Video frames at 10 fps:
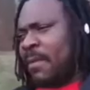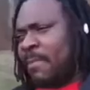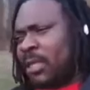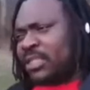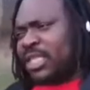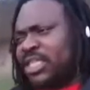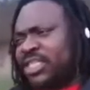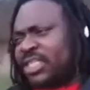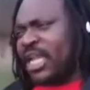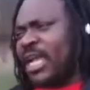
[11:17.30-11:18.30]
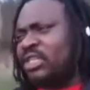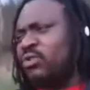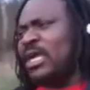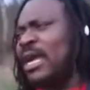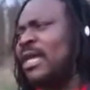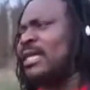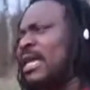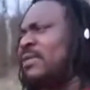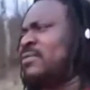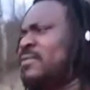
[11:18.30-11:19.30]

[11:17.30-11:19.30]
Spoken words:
But this stage we have now,